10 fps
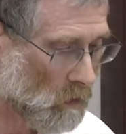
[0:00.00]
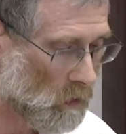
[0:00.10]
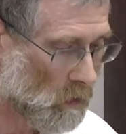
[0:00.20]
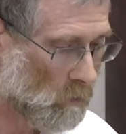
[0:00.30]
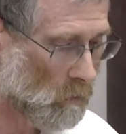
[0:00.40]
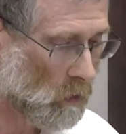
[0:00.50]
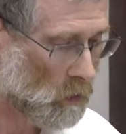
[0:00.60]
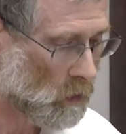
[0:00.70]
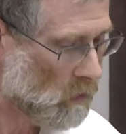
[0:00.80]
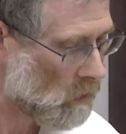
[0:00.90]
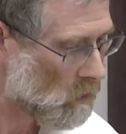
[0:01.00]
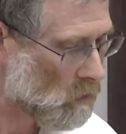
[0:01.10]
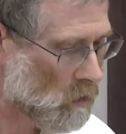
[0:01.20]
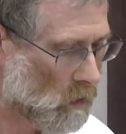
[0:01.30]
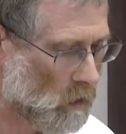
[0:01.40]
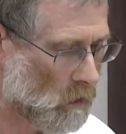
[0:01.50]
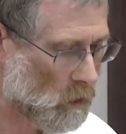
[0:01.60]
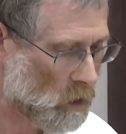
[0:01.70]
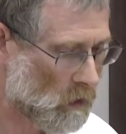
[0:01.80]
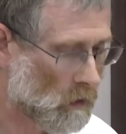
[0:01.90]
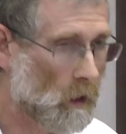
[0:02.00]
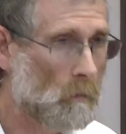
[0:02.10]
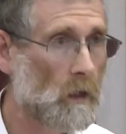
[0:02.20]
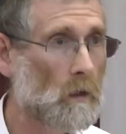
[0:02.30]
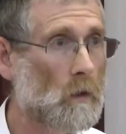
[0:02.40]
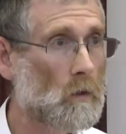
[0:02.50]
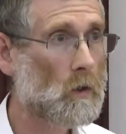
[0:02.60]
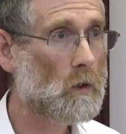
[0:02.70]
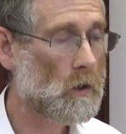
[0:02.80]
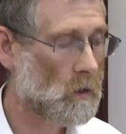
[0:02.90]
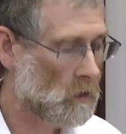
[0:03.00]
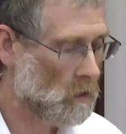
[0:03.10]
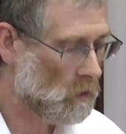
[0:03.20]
Hoshana Rabbah can't occur